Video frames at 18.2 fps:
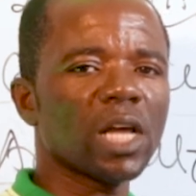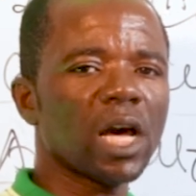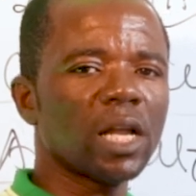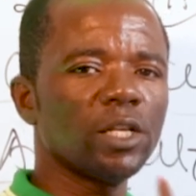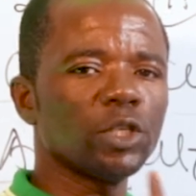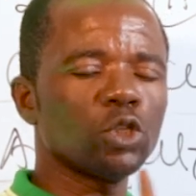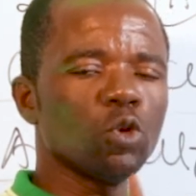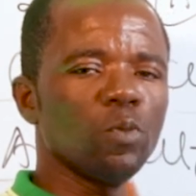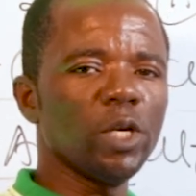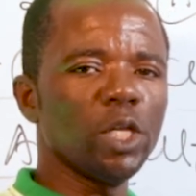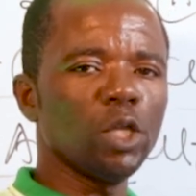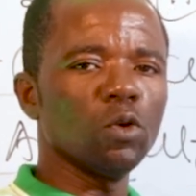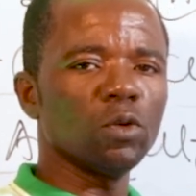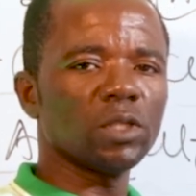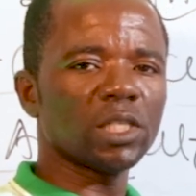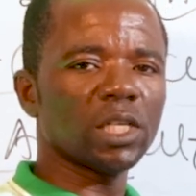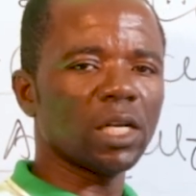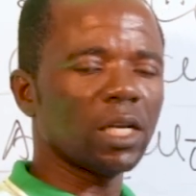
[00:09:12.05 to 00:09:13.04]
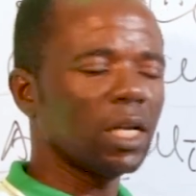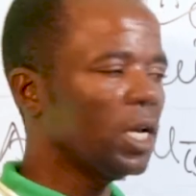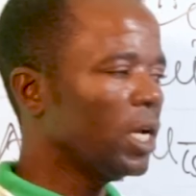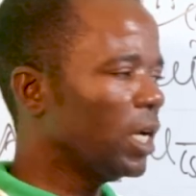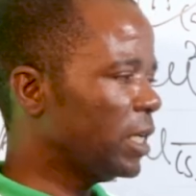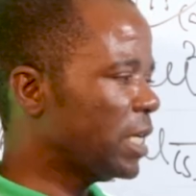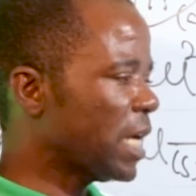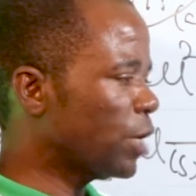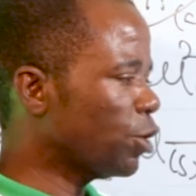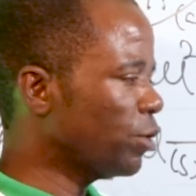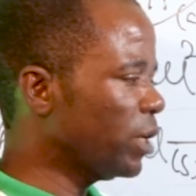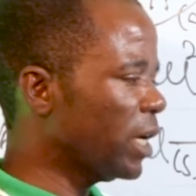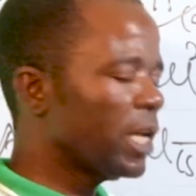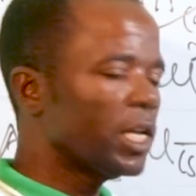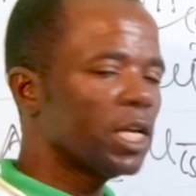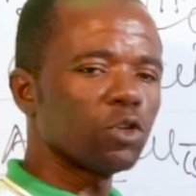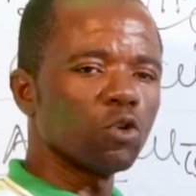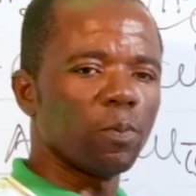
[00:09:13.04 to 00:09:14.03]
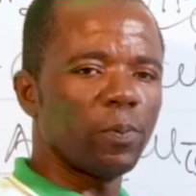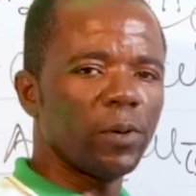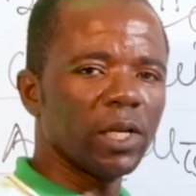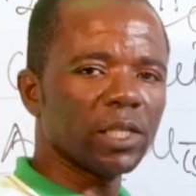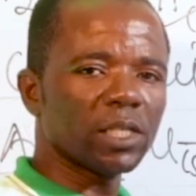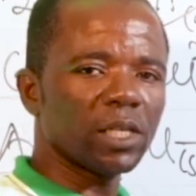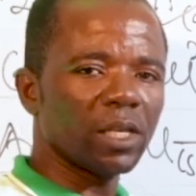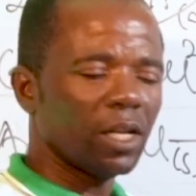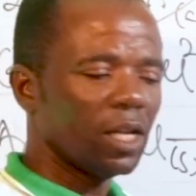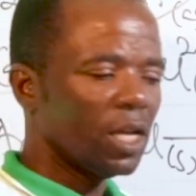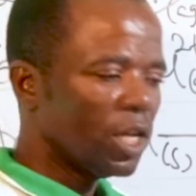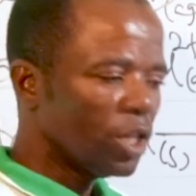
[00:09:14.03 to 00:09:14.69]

And it should be noted that during electroplating,